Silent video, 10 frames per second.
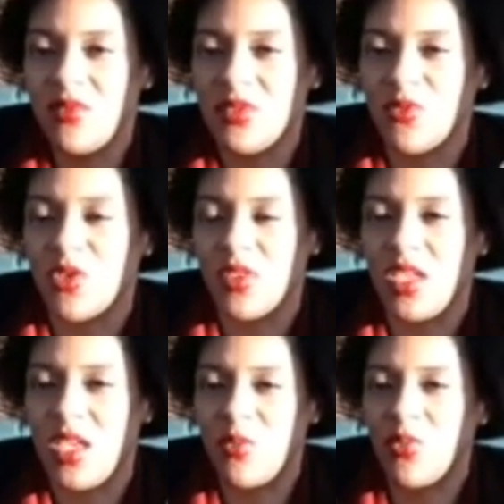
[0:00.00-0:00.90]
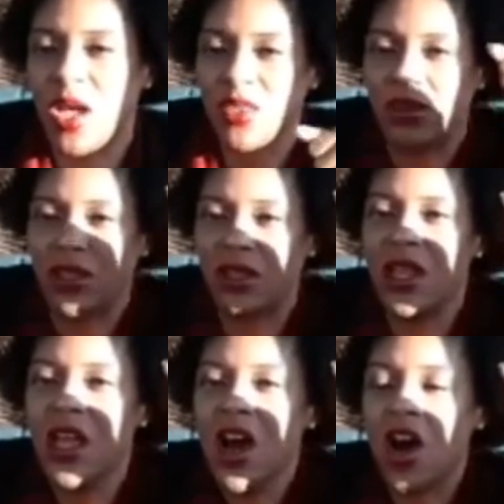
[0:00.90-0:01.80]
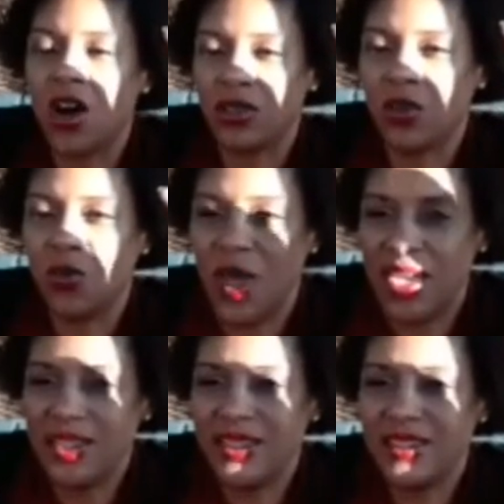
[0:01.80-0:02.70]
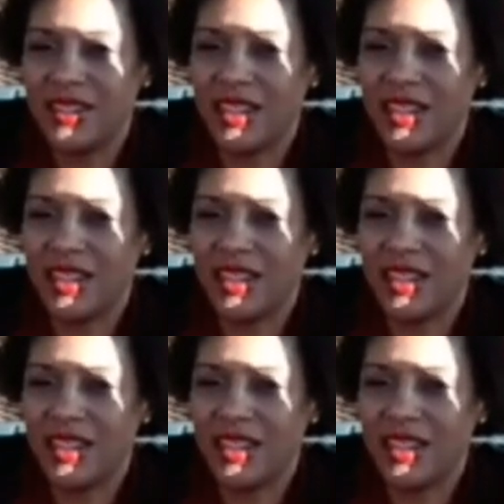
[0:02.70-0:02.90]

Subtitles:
was more on the hip rather than on the waist.